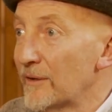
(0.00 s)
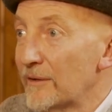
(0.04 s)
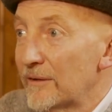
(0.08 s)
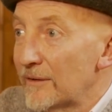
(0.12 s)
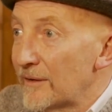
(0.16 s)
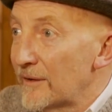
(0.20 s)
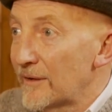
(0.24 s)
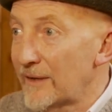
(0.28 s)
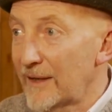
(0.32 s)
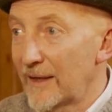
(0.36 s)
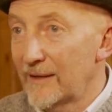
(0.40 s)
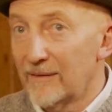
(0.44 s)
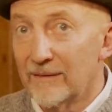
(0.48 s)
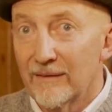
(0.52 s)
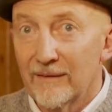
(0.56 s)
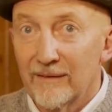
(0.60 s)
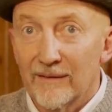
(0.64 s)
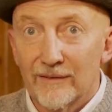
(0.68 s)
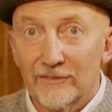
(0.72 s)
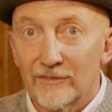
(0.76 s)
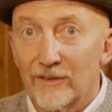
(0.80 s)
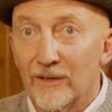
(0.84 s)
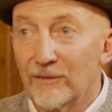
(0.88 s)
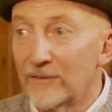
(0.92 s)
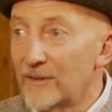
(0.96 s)
I can.
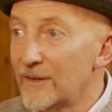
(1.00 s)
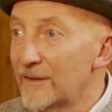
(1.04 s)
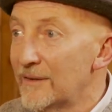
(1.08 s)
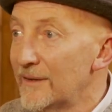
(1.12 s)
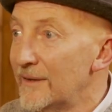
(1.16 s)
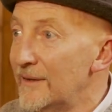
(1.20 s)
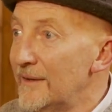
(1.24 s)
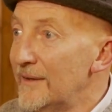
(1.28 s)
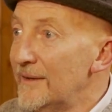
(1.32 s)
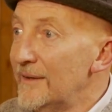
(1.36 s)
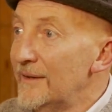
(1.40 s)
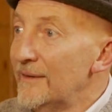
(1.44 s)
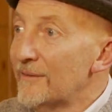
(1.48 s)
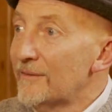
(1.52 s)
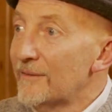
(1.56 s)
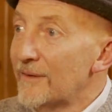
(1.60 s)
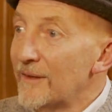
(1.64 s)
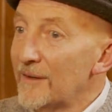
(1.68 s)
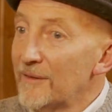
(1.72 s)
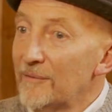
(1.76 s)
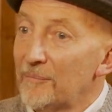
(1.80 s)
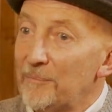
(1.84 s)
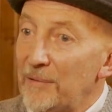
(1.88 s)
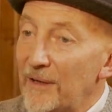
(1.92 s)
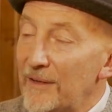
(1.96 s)
It's no good,
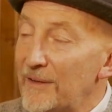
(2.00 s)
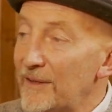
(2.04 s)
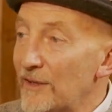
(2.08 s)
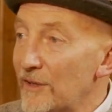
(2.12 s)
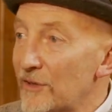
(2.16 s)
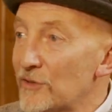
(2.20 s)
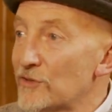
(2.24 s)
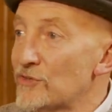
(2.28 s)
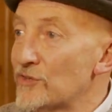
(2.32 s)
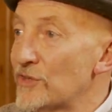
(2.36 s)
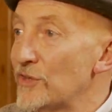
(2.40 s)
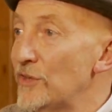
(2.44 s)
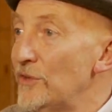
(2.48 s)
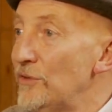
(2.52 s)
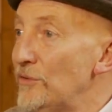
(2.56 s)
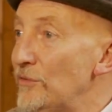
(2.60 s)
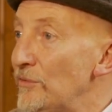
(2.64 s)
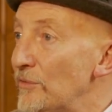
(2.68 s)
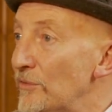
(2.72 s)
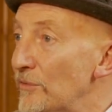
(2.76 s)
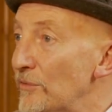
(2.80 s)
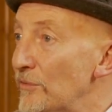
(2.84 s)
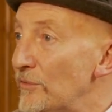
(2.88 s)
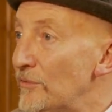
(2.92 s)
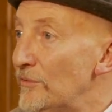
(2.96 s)
right? But the other two
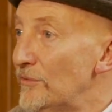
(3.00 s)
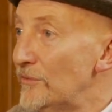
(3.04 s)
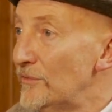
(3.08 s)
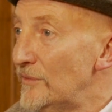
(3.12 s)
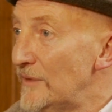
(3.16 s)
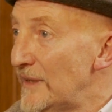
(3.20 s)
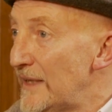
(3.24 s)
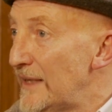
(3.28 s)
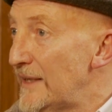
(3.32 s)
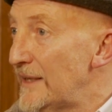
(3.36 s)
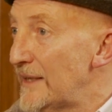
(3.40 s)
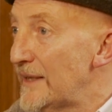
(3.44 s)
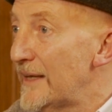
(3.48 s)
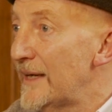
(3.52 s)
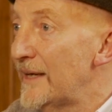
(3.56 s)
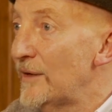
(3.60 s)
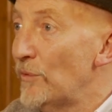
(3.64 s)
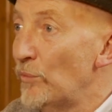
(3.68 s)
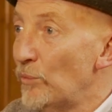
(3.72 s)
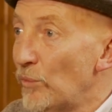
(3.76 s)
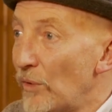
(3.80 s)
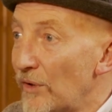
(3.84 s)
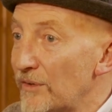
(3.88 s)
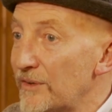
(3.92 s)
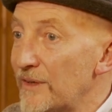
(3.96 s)
needed it
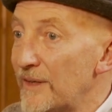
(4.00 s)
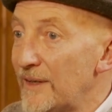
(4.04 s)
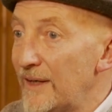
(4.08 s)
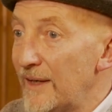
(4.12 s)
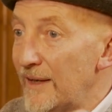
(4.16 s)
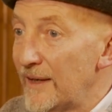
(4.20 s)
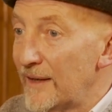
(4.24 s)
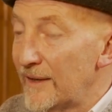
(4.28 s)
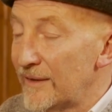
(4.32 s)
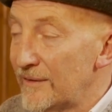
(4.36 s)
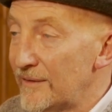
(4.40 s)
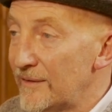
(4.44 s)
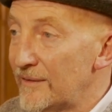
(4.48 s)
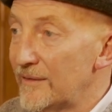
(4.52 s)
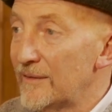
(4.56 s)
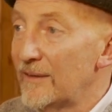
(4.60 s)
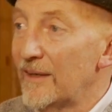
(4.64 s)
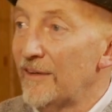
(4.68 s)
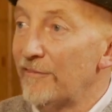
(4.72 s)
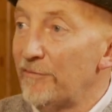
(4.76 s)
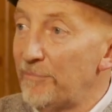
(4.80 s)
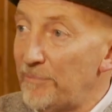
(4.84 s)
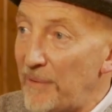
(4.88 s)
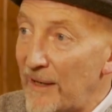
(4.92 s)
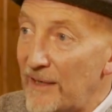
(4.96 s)
and wanted it and
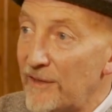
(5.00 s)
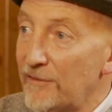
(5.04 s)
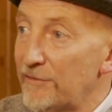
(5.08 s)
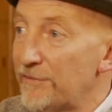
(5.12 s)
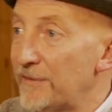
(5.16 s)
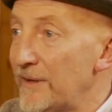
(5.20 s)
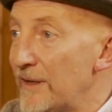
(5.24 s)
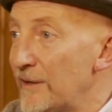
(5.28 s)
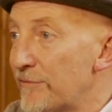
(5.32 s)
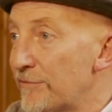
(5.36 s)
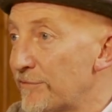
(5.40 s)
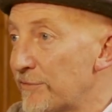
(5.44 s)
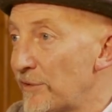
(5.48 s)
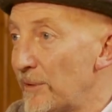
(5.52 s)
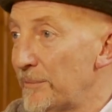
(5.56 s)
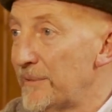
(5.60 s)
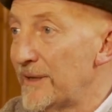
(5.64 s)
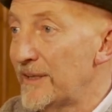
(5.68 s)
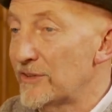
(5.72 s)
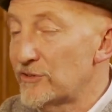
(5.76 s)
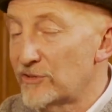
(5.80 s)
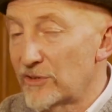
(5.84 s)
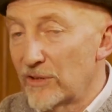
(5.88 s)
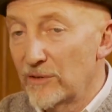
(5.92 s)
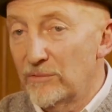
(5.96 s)
have benefited from
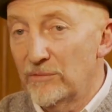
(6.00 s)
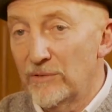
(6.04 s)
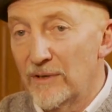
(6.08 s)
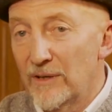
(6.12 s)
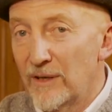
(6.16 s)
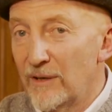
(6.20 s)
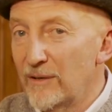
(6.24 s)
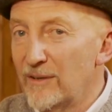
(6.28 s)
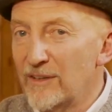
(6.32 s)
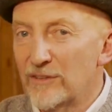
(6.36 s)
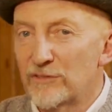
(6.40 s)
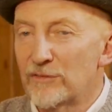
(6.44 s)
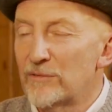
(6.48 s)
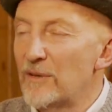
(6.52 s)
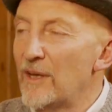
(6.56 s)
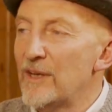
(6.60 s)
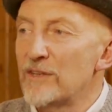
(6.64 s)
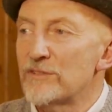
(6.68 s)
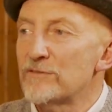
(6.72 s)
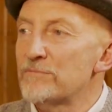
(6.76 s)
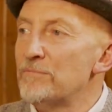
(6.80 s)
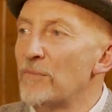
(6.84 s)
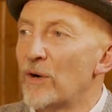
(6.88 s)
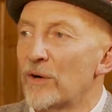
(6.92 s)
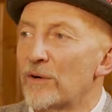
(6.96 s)
it. So you know, it's
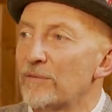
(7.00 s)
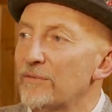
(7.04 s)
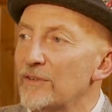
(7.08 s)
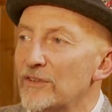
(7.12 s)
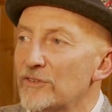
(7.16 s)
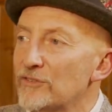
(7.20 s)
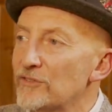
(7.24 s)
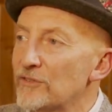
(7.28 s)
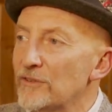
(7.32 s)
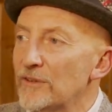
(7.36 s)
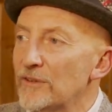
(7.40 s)
it's marvelous.